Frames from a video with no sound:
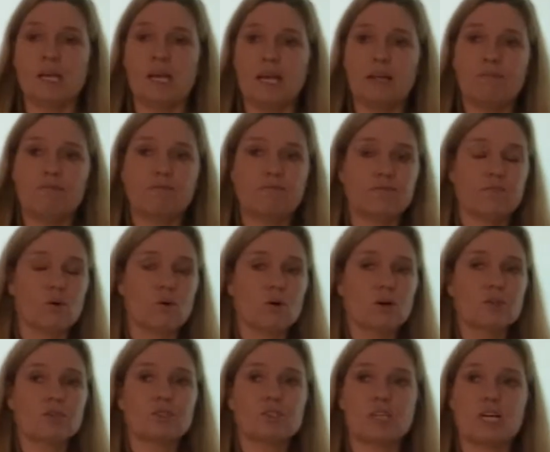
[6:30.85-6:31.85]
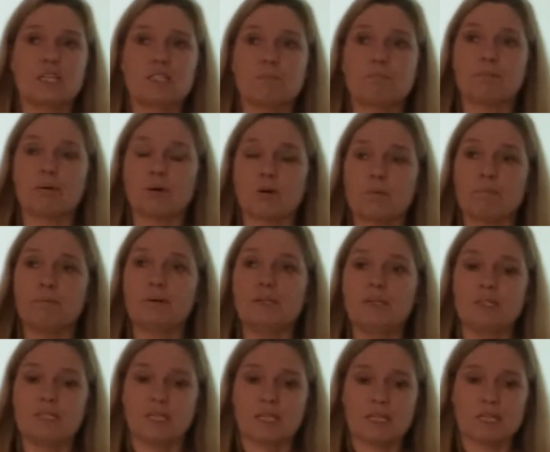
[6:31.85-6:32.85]
a force that's
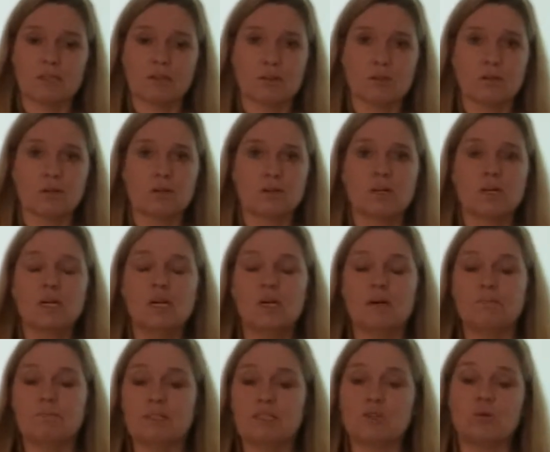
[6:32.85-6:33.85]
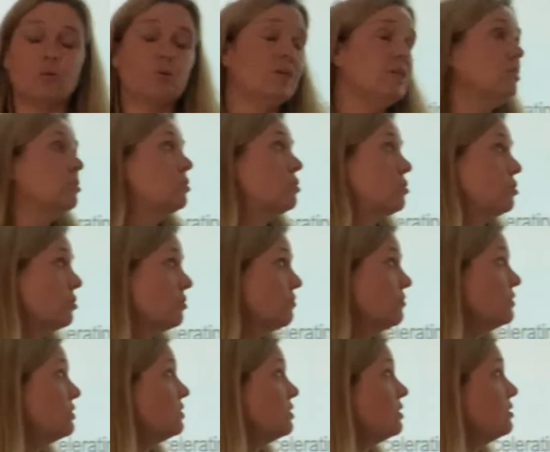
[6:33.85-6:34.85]
perpendicular between
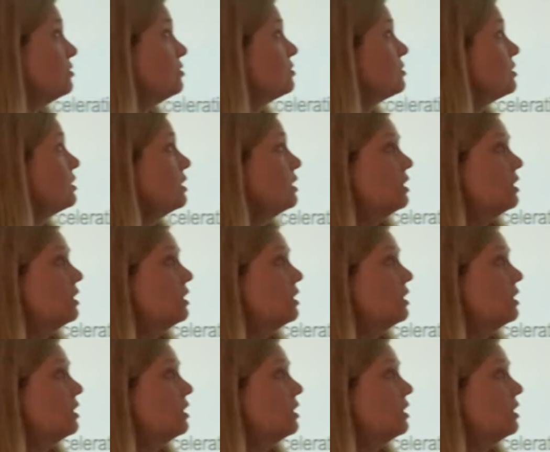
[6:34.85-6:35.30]
surfaces,